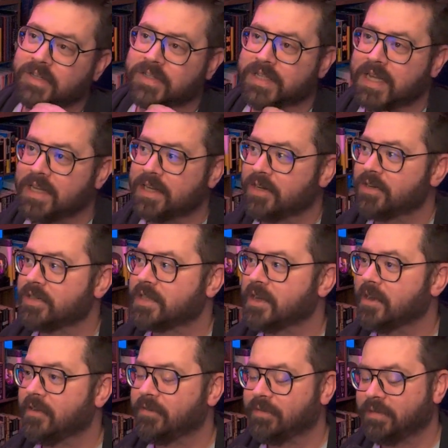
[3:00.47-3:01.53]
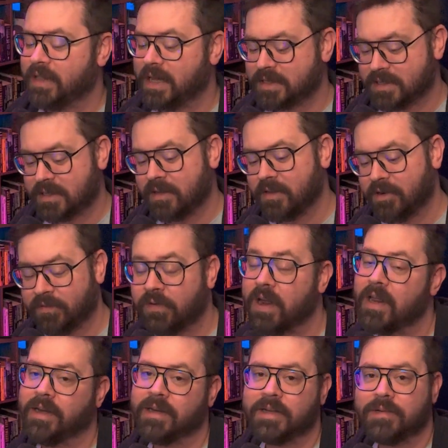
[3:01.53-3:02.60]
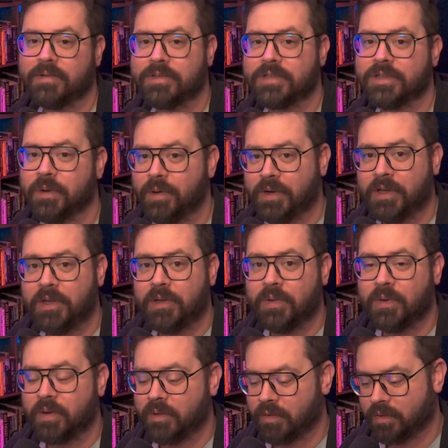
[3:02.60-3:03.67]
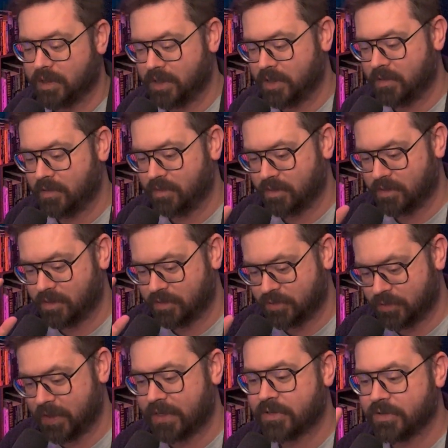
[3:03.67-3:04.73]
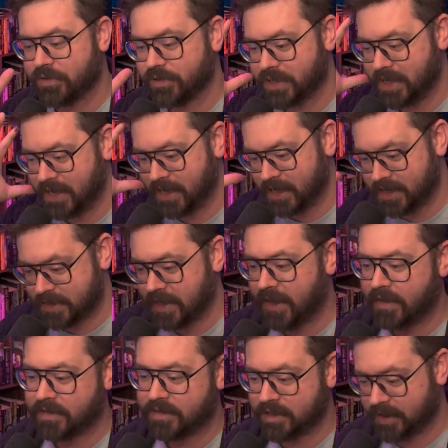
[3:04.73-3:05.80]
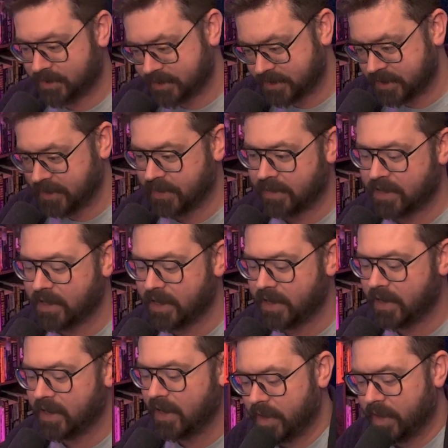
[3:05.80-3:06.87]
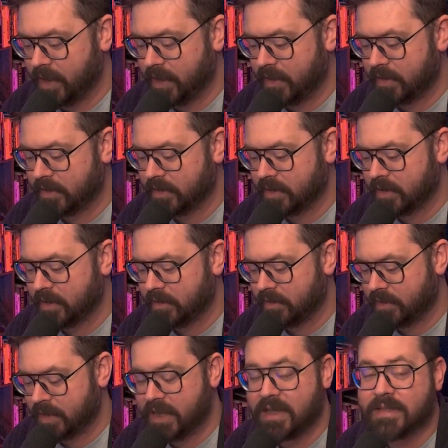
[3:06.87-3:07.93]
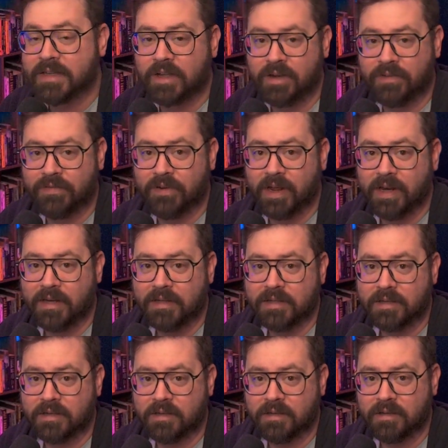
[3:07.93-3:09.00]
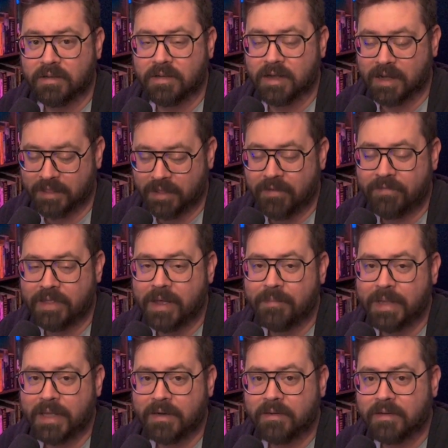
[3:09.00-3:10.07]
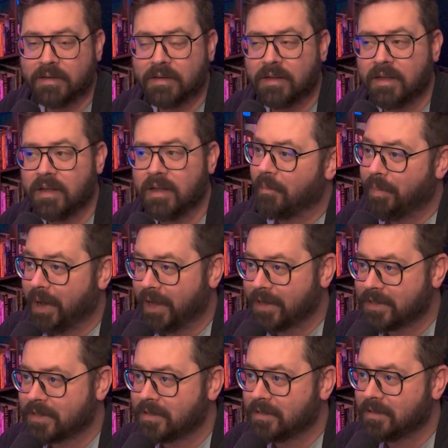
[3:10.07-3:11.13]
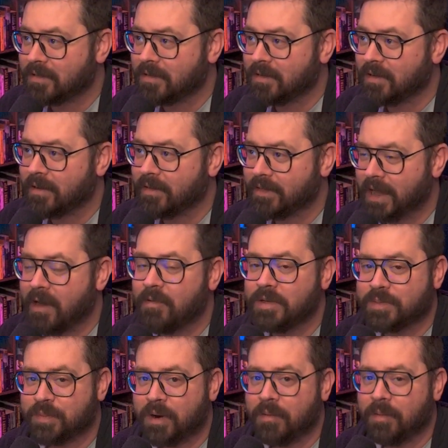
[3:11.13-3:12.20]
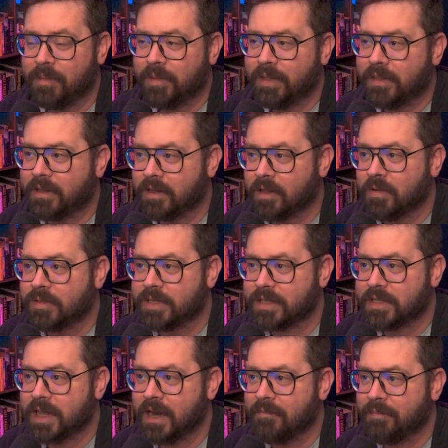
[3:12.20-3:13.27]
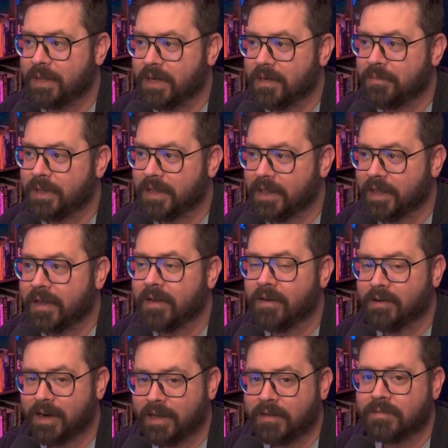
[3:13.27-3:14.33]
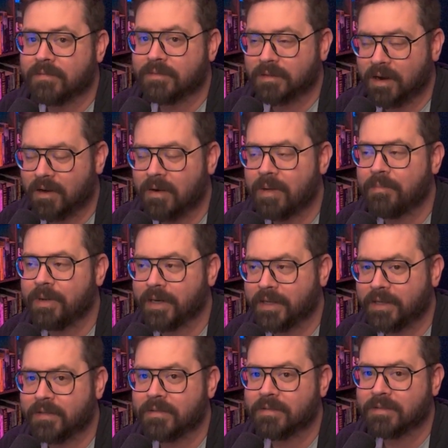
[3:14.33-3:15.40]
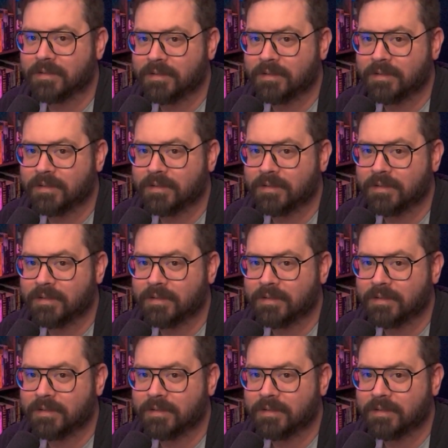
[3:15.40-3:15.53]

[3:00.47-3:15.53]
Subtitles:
You're saying to yourself, that's a good friend. He was showing you the director's intent, the extended cut. And he is a good friend. I love that man. But that was probably the closest that I've been to being like, all right, buddy.